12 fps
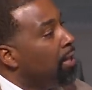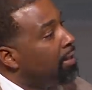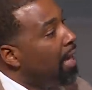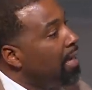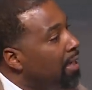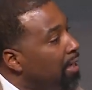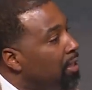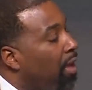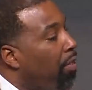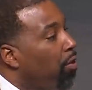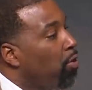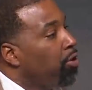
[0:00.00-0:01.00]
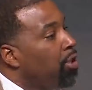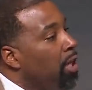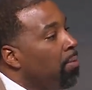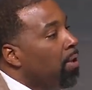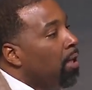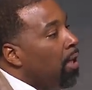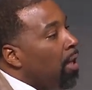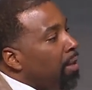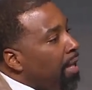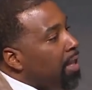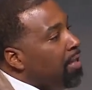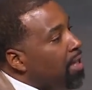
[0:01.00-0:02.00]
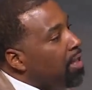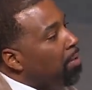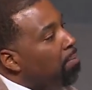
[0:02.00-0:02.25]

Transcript: tending Jethro's sheep, that he sees a